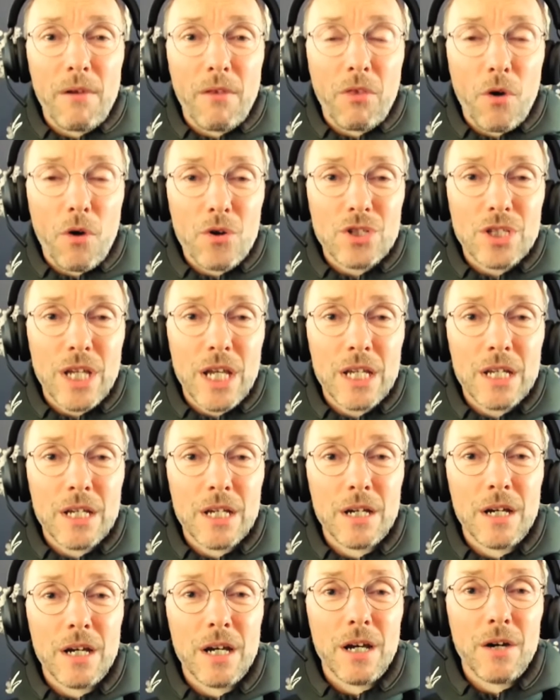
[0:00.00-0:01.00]
Thursday,
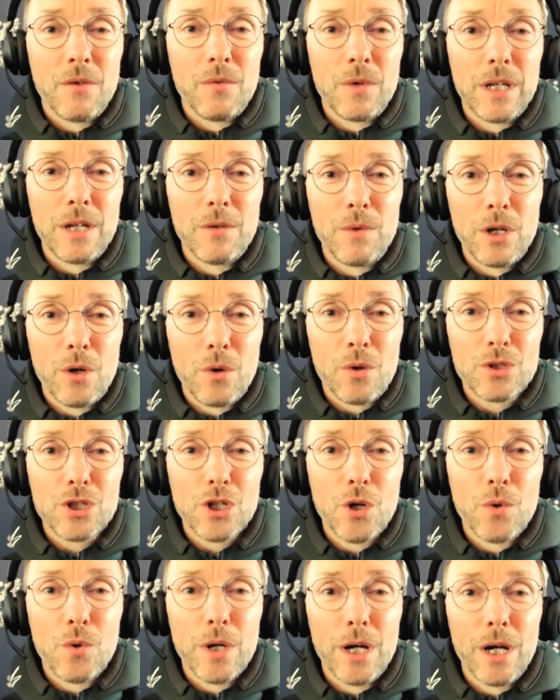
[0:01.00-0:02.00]
we
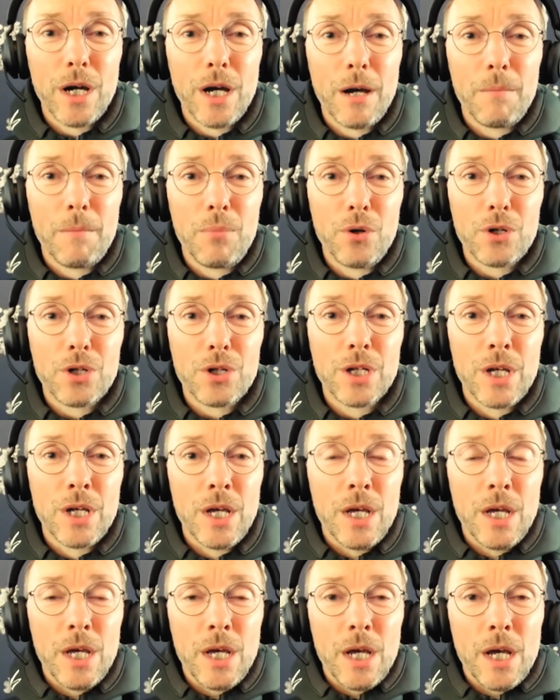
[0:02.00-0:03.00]
also
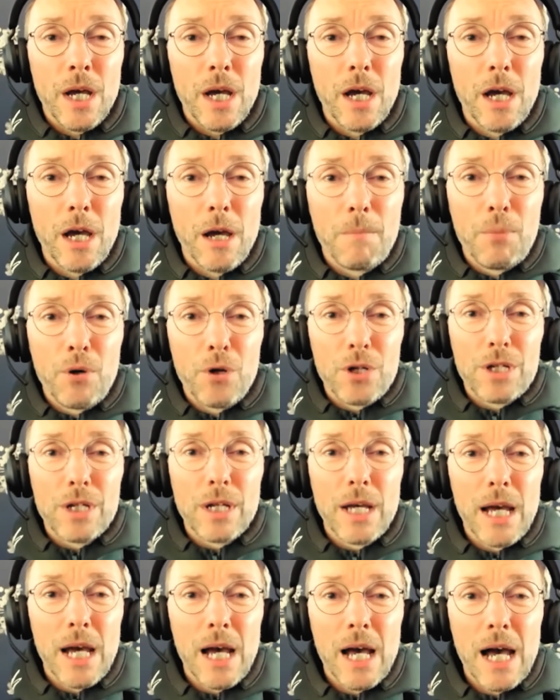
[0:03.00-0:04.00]
put
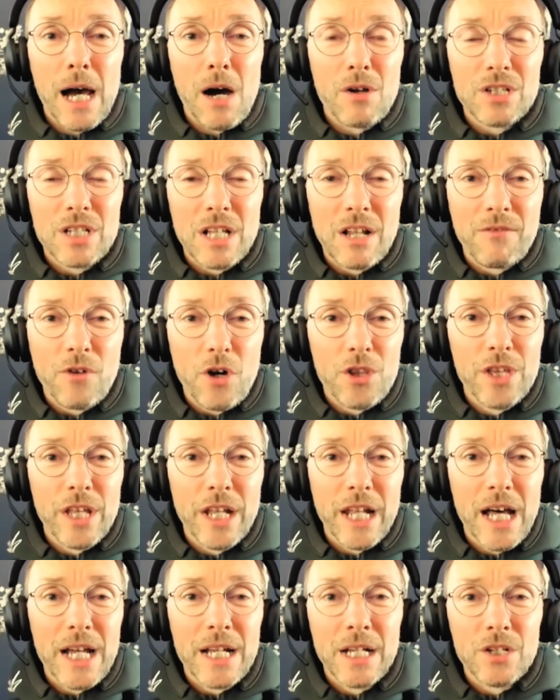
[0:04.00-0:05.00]
ourselves on the
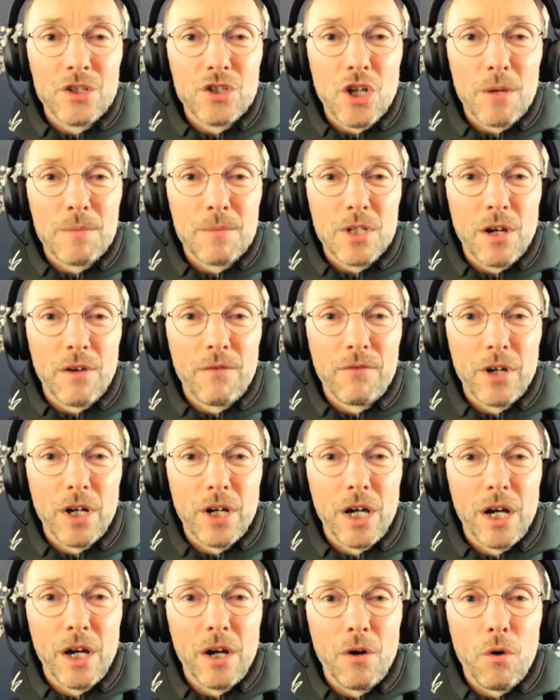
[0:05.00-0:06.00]
line in terms of
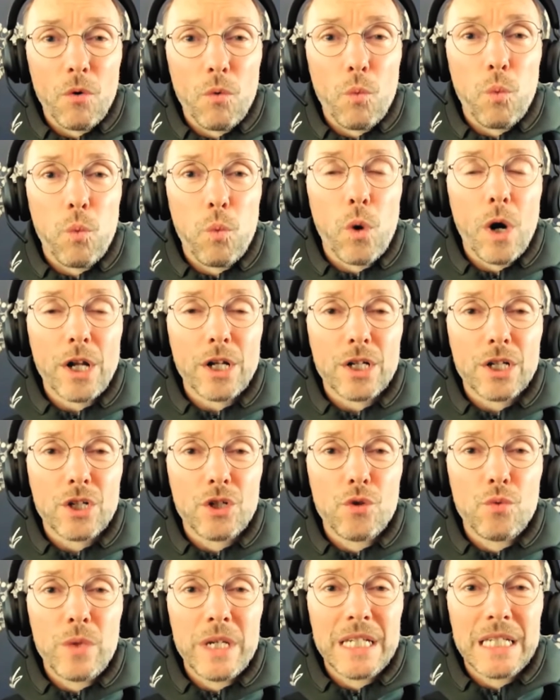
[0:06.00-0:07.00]
what
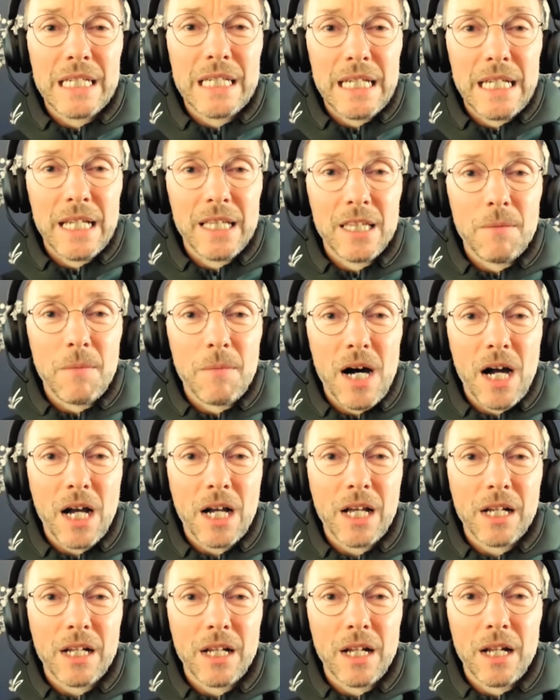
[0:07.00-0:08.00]
do we see in the
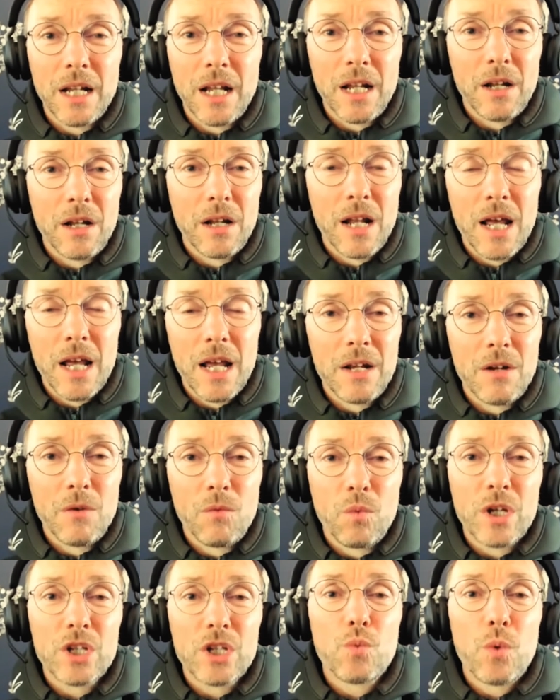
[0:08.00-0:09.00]
market, and
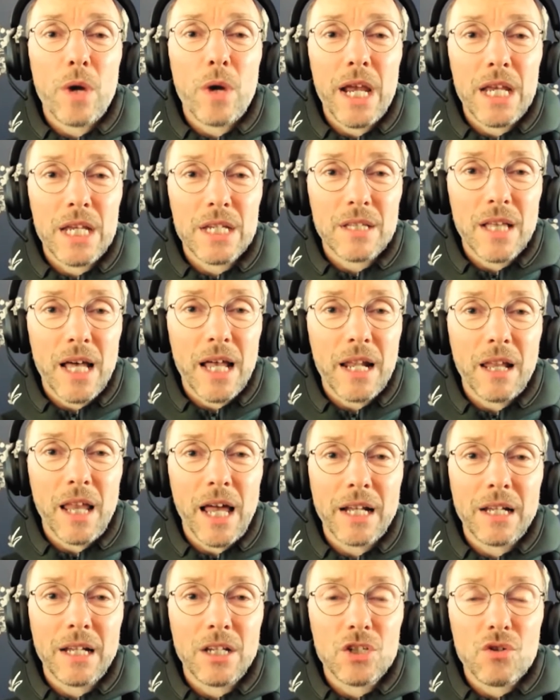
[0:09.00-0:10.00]
in which way is that
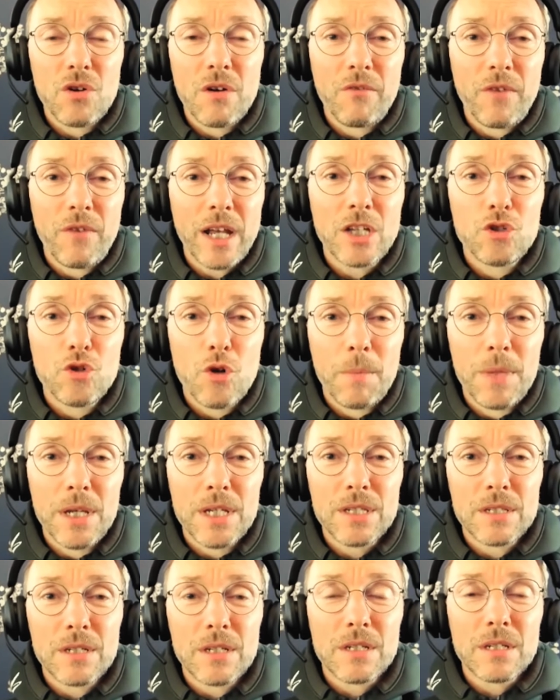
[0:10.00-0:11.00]
likely to affect your
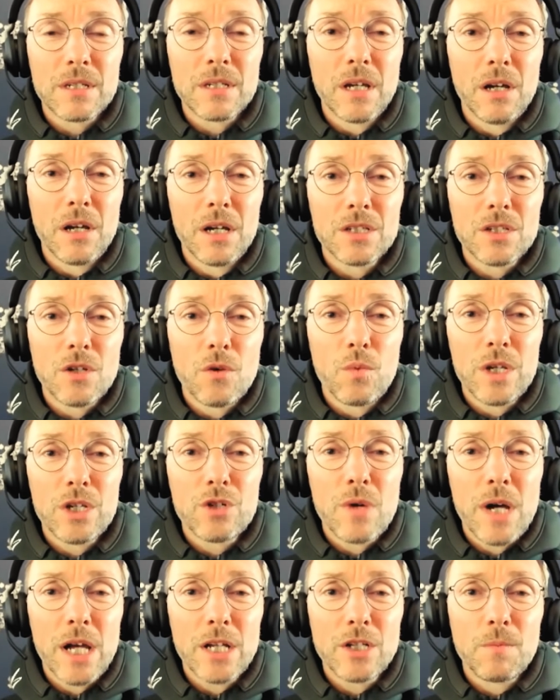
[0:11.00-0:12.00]
business. So we
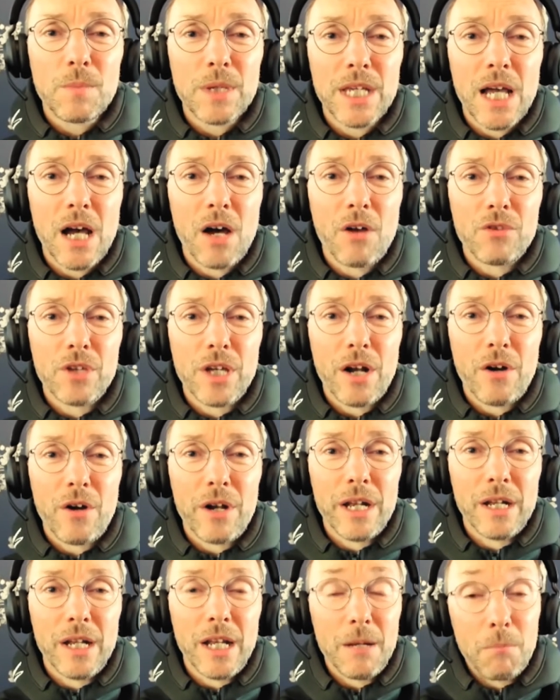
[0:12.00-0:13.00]
try to be out there
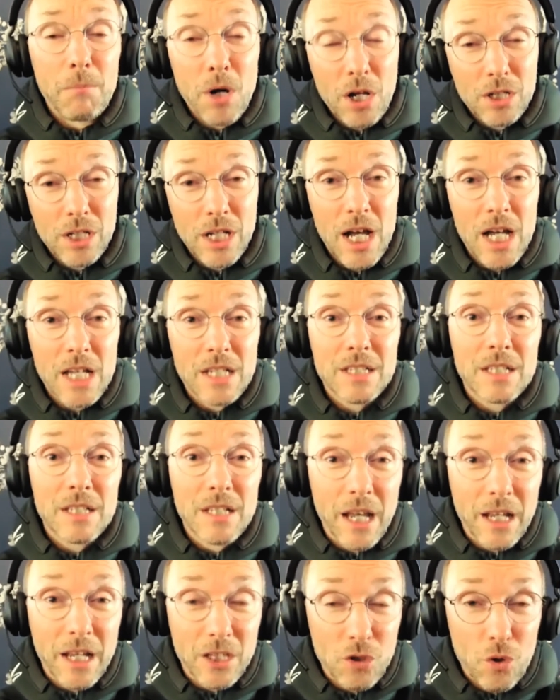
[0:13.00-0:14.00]
in podcasts
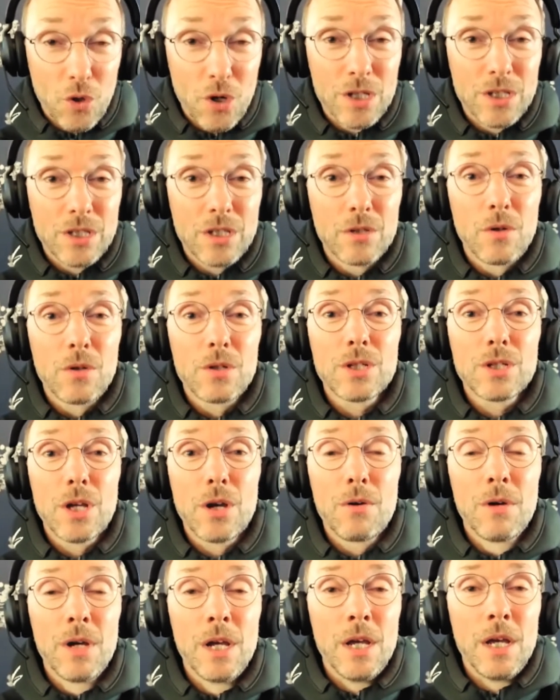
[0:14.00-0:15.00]
like yours
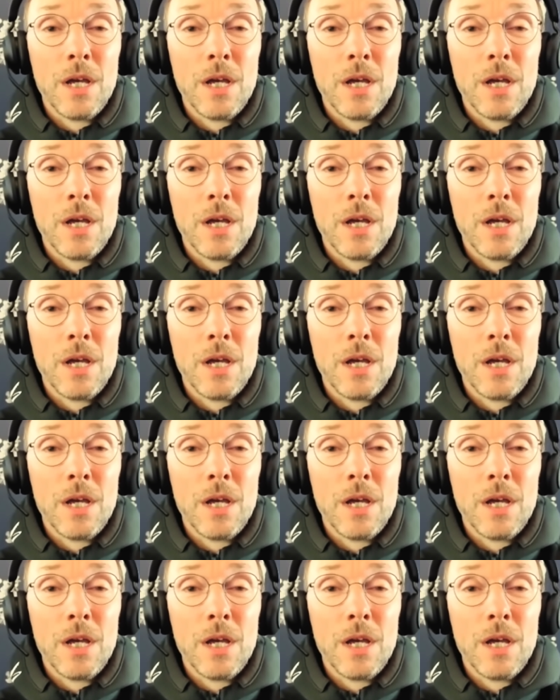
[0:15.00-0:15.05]
also.